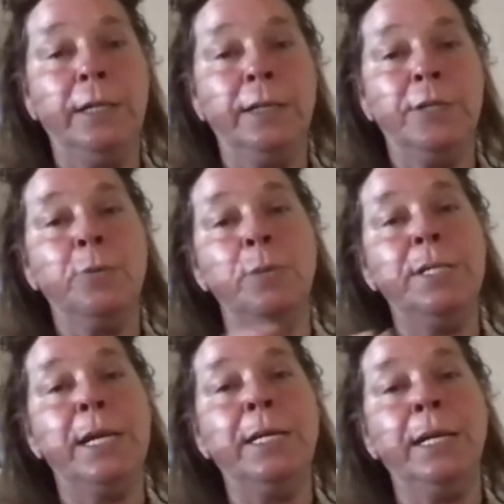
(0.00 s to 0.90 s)
That's what we
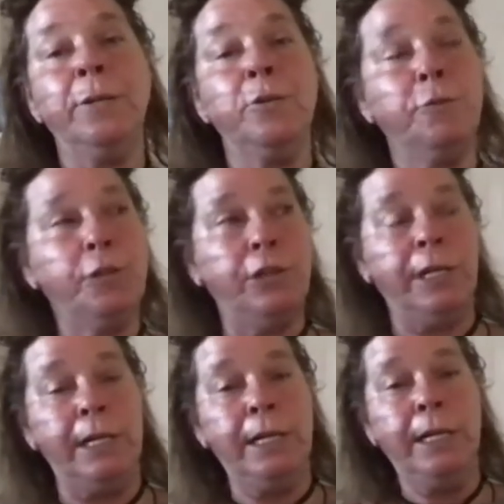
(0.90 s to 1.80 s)
say in English for
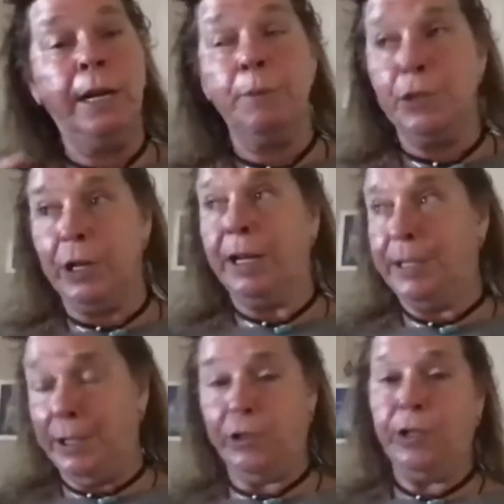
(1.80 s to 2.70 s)
chi. And I'm a, I
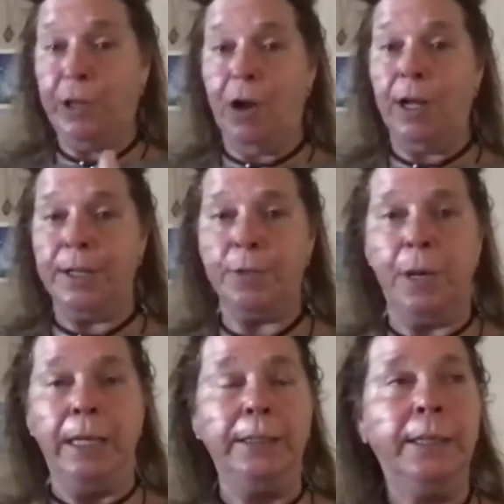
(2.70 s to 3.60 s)
teach Qigong as
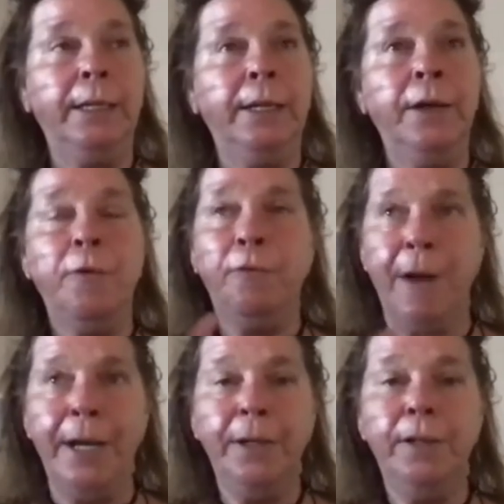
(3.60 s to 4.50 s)
well.
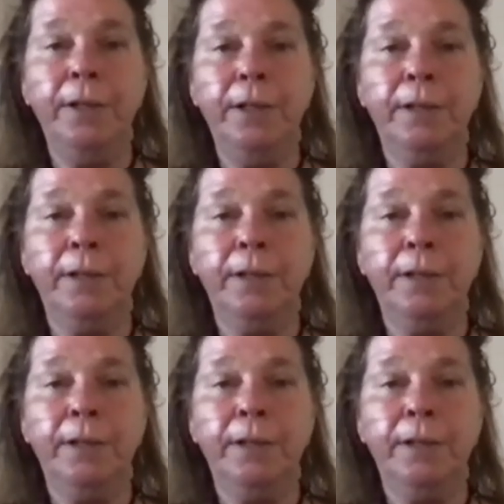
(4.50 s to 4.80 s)
Vital